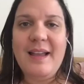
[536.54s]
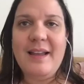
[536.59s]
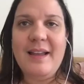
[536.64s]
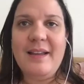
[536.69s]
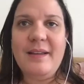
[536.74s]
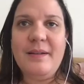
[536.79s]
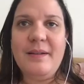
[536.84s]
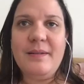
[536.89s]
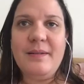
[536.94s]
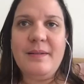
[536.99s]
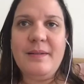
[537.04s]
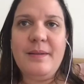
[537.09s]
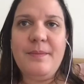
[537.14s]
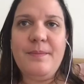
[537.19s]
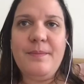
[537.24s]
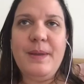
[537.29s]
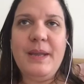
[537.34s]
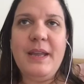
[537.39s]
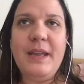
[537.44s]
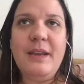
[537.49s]
in the
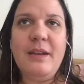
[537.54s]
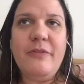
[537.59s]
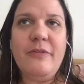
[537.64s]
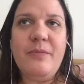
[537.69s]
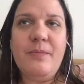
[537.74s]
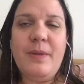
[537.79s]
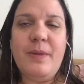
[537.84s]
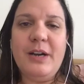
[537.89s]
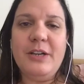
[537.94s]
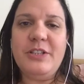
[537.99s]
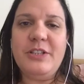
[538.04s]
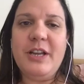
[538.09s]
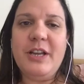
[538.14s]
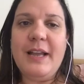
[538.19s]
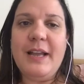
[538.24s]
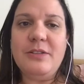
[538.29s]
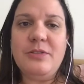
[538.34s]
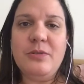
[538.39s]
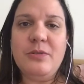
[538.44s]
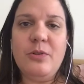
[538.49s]
beginning of March, I
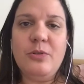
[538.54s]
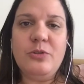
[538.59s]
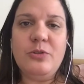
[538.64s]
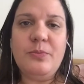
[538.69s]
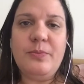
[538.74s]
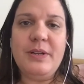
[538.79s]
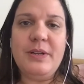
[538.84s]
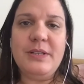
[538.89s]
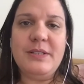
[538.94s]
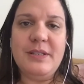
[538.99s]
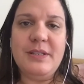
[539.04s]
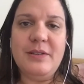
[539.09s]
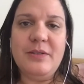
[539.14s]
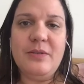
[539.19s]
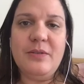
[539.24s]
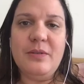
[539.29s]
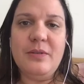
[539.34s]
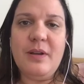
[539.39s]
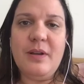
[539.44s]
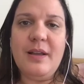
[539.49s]
had to go to
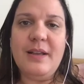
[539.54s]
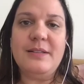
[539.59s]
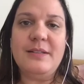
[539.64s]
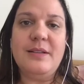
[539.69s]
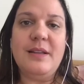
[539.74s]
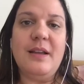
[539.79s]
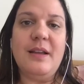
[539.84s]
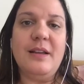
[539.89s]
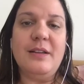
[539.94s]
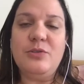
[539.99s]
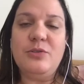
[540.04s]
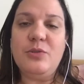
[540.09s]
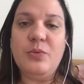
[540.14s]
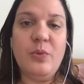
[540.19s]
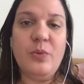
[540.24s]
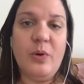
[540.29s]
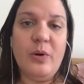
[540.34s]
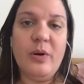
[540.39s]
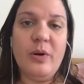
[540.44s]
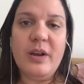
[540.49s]
Brazil to
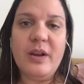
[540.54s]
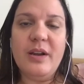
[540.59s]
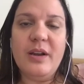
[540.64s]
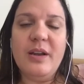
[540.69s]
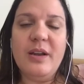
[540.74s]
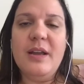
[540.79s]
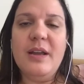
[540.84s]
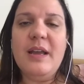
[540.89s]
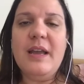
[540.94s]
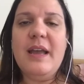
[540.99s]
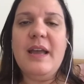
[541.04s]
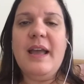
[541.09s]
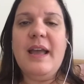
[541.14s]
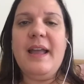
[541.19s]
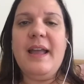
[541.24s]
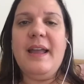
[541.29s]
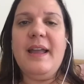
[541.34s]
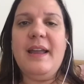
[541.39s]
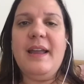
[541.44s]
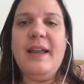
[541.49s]
work.
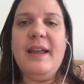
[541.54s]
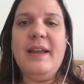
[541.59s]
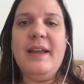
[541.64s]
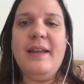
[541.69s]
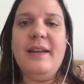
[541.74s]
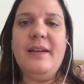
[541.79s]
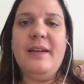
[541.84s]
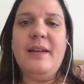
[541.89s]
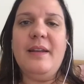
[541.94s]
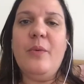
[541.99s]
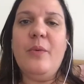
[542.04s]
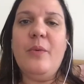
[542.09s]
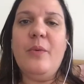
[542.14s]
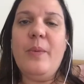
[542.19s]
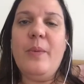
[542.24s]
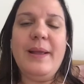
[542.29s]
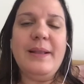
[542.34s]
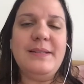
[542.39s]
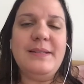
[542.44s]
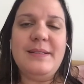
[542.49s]
And
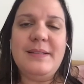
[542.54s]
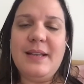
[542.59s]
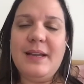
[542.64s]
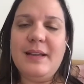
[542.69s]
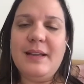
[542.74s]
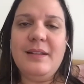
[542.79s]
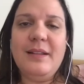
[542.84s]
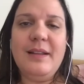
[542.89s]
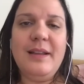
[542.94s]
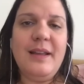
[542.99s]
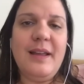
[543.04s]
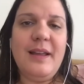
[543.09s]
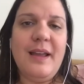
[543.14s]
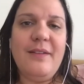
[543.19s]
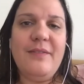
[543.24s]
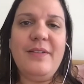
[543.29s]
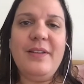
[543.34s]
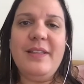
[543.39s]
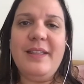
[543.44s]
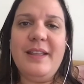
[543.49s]
when suddenly
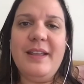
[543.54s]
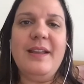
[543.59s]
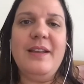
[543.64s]
everything,